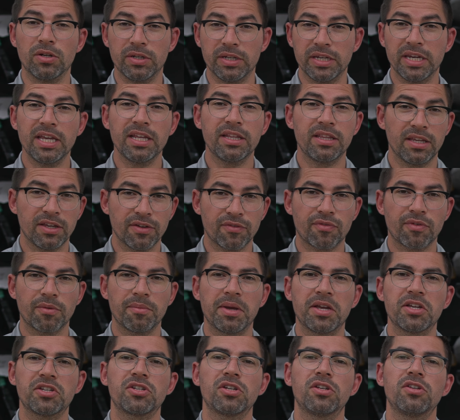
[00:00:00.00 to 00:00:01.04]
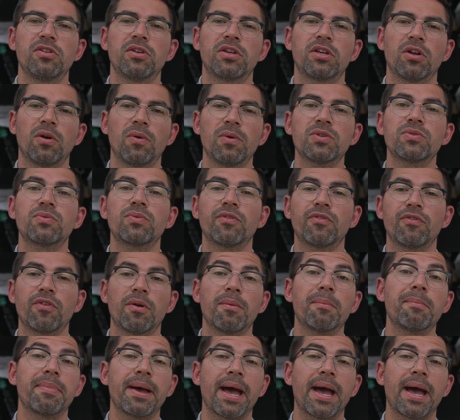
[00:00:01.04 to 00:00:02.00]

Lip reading: need the information, you can always revert